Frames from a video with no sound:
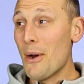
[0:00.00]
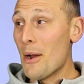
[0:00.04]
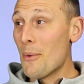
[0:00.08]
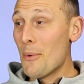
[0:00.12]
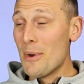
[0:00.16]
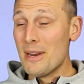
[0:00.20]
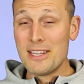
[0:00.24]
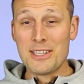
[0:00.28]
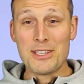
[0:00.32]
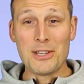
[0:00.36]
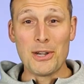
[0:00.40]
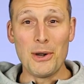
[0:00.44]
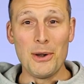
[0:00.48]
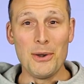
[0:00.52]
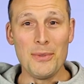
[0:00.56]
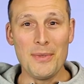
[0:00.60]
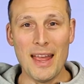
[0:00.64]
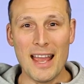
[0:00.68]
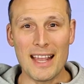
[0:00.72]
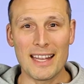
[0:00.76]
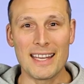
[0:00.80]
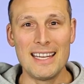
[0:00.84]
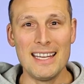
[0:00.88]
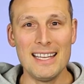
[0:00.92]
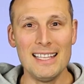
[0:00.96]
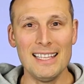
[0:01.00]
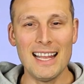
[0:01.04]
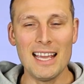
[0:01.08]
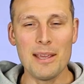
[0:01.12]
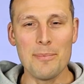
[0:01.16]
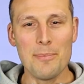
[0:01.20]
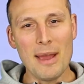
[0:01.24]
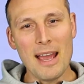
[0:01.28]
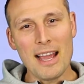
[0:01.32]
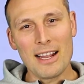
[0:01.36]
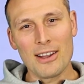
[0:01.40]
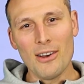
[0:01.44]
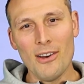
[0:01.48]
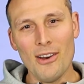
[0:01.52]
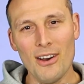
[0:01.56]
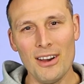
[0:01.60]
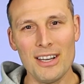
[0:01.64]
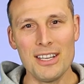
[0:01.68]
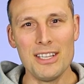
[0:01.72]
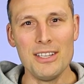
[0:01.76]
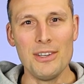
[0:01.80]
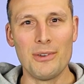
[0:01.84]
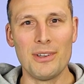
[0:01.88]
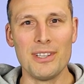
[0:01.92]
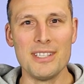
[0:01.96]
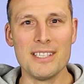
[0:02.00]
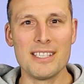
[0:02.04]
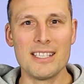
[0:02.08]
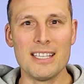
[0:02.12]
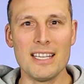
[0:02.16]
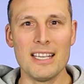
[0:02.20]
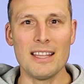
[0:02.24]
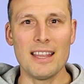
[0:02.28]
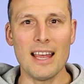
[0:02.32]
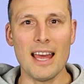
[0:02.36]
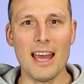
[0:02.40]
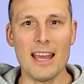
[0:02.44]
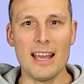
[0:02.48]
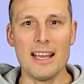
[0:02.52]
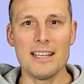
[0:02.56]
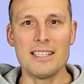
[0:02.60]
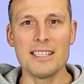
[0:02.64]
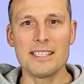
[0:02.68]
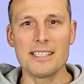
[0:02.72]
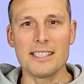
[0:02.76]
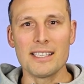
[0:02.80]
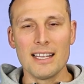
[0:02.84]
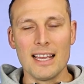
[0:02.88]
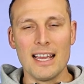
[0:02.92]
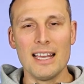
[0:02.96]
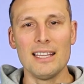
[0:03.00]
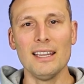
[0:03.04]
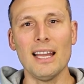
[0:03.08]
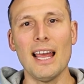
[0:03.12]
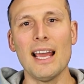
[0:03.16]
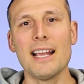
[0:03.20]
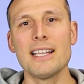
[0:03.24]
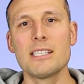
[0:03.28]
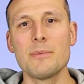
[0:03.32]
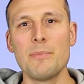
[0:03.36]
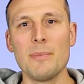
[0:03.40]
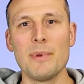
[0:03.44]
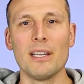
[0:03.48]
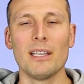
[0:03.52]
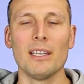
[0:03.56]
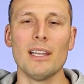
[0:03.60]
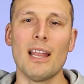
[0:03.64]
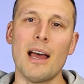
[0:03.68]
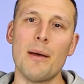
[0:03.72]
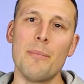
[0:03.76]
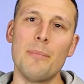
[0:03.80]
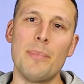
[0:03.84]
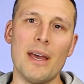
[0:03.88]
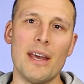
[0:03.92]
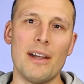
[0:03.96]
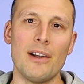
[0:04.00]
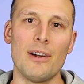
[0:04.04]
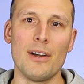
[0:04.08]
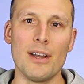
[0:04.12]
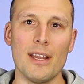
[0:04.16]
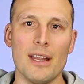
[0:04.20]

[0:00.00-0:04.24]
I went and turned that key light back on, and you can see that it lights me a lot better